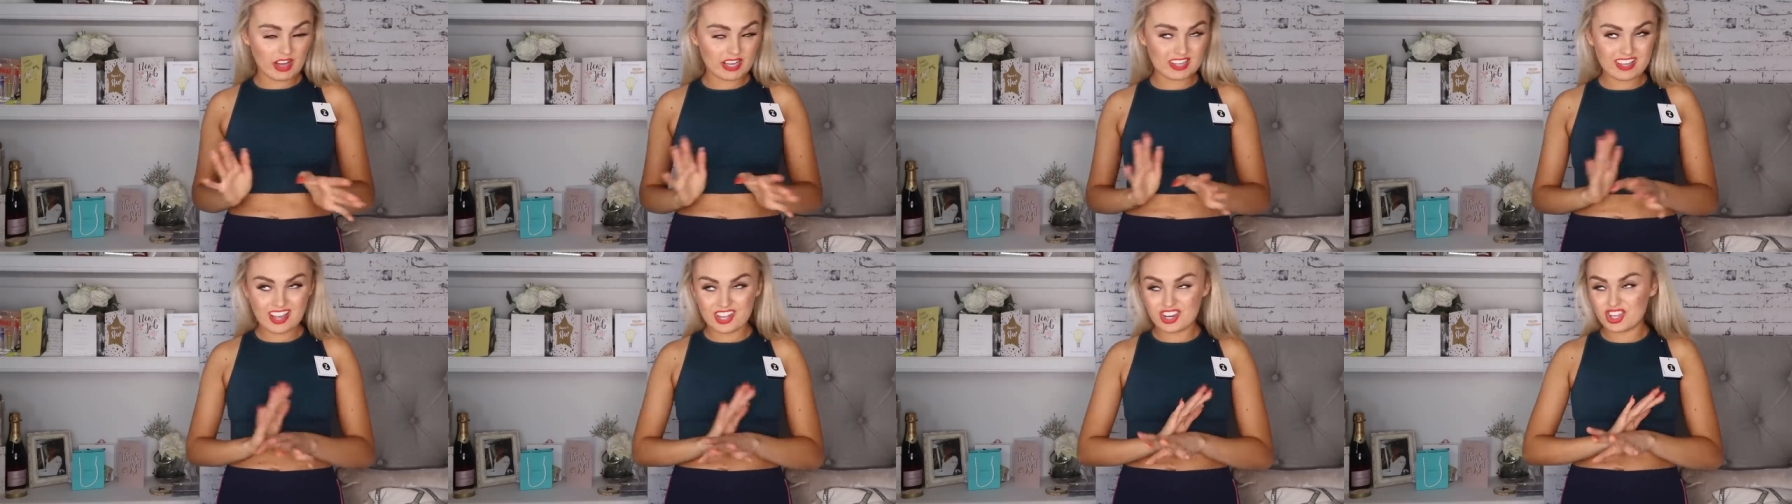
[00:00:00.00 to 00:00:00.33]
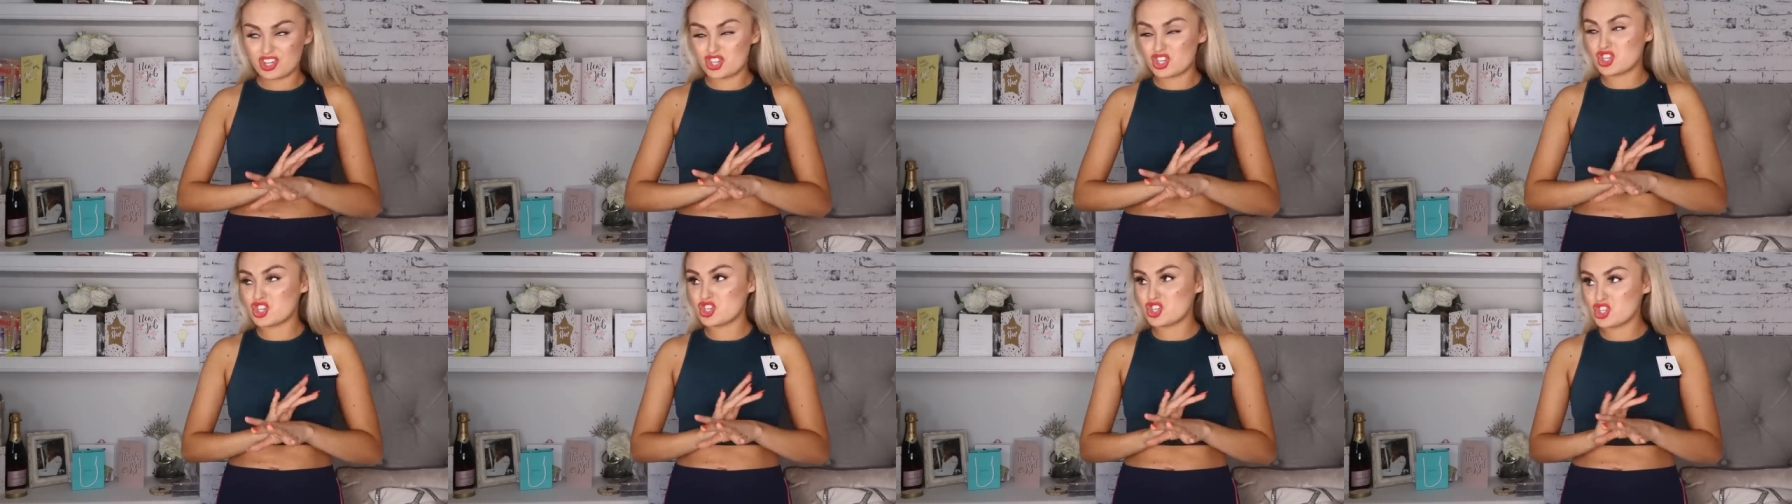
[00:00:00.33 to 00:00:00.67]
I can
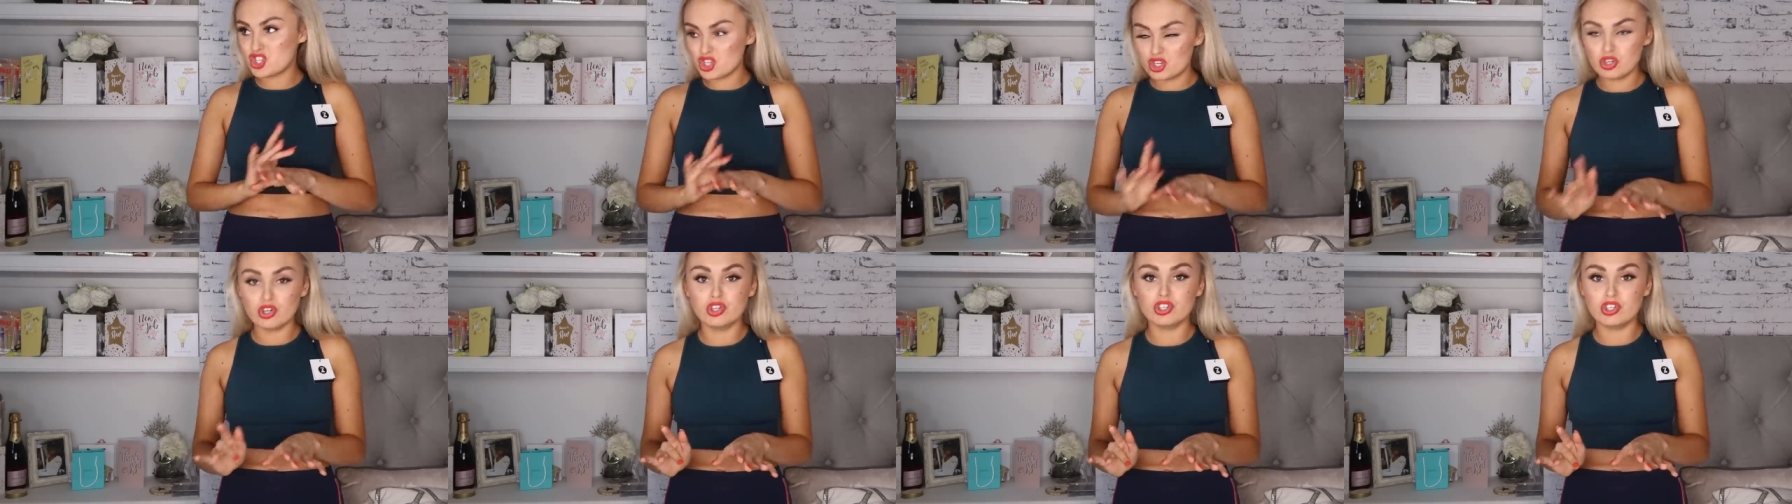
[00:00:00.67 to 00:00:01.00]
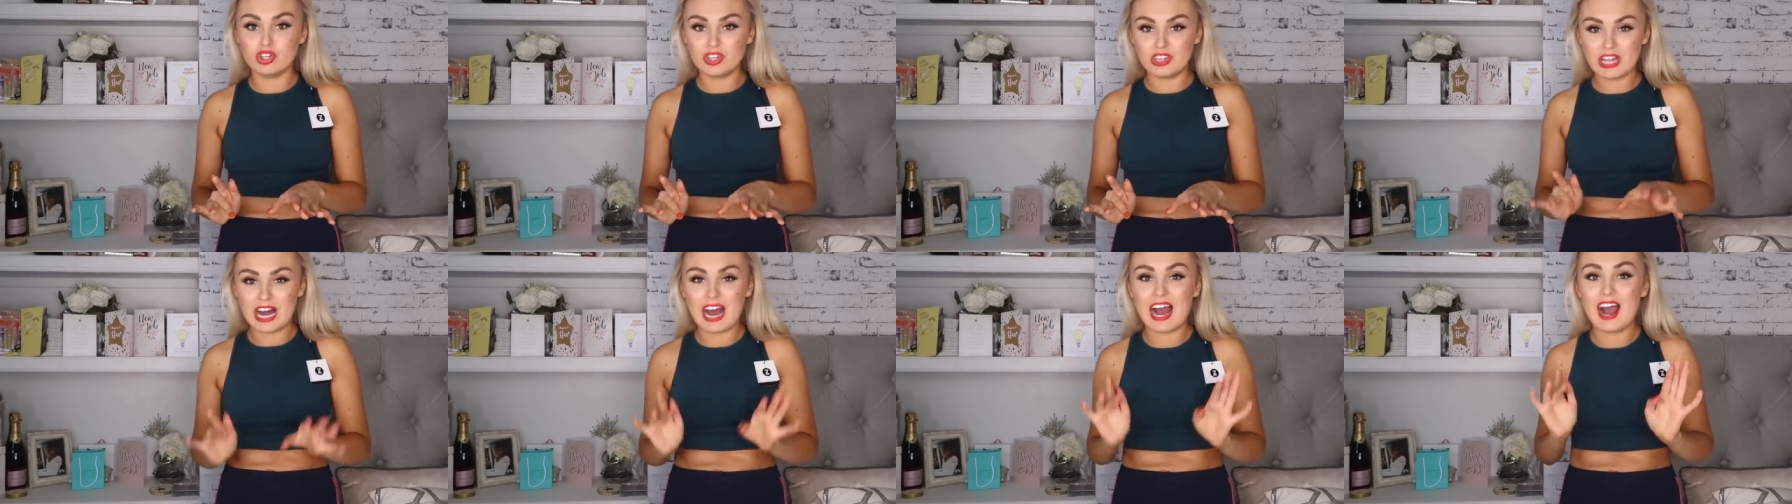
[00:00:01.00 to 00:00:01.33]
assure
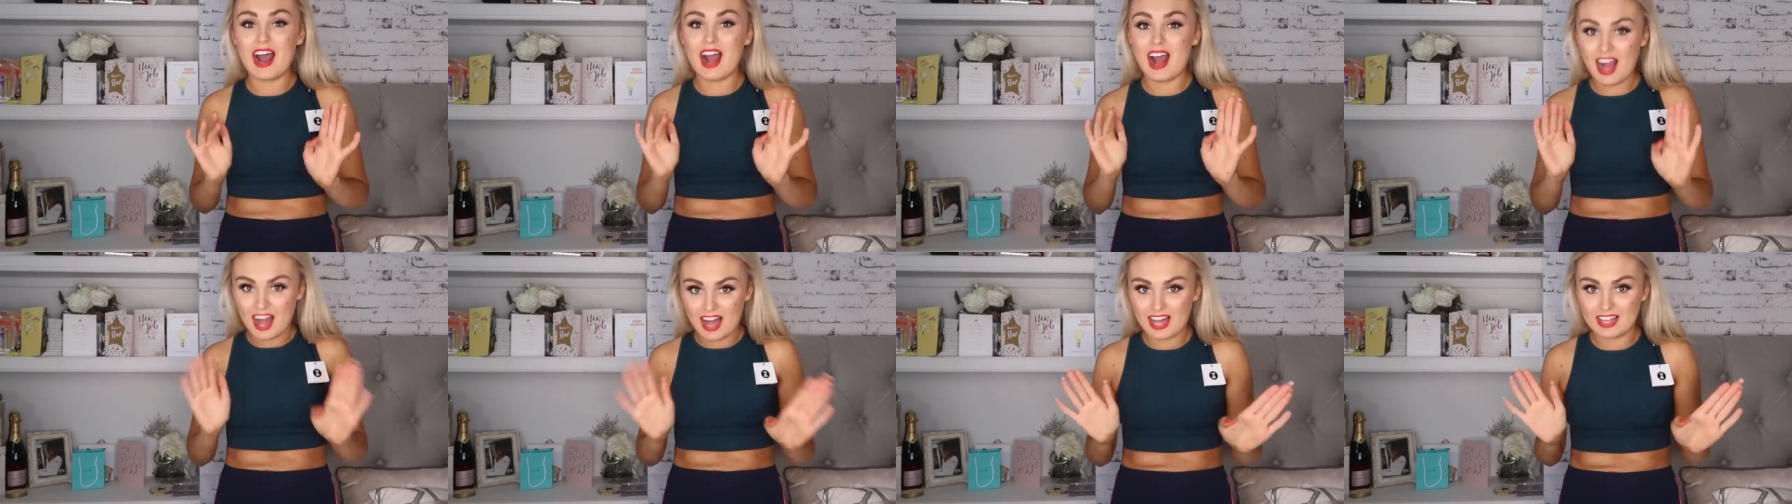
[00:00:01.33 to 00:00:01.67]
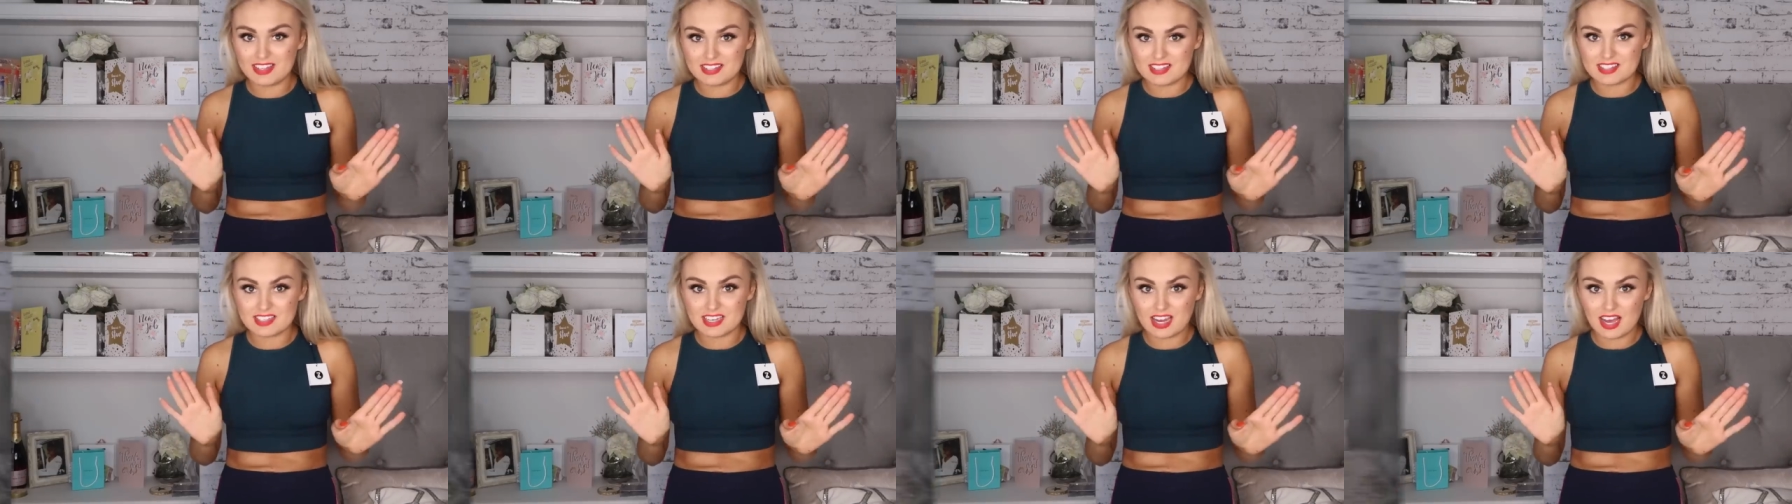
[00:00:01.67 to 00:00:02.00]
you that
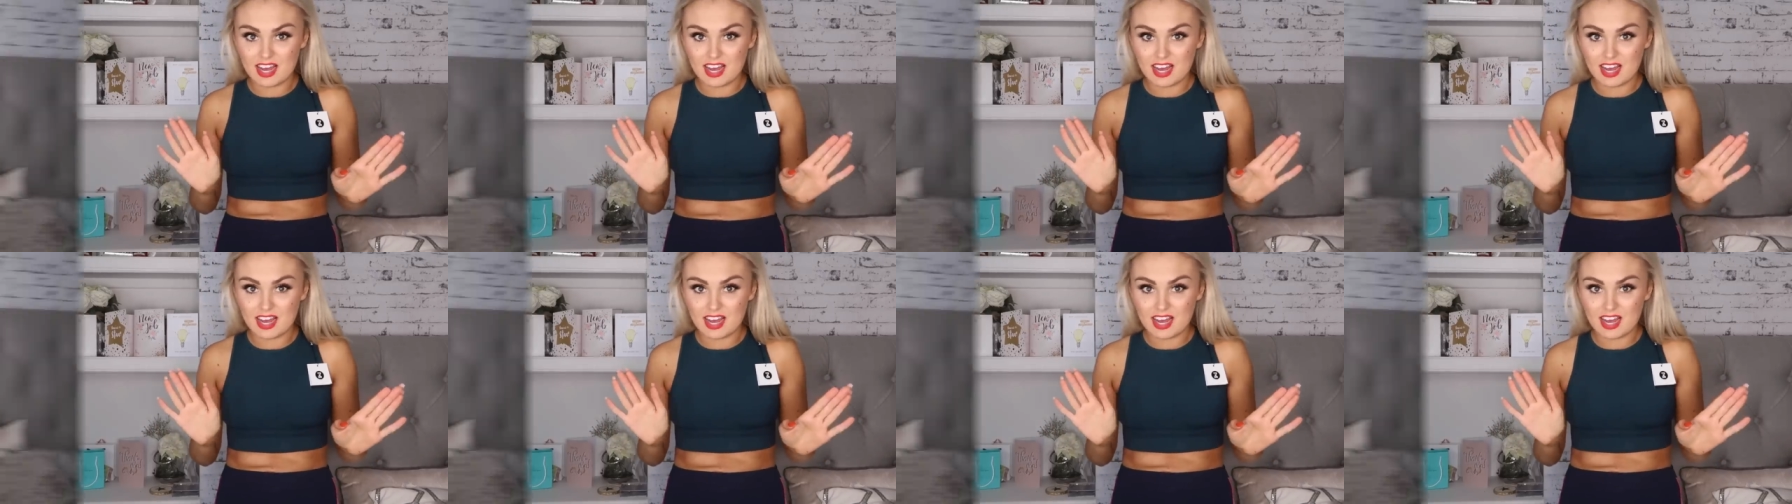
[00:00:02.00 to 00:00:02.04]
hands